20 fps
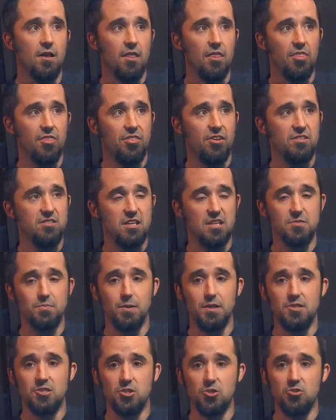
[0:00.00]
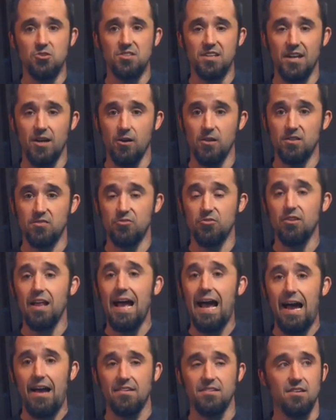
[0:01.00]
This sp2 center is
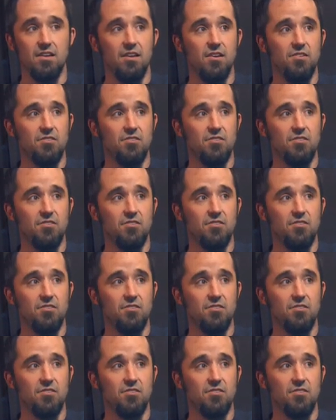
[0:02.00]
flat.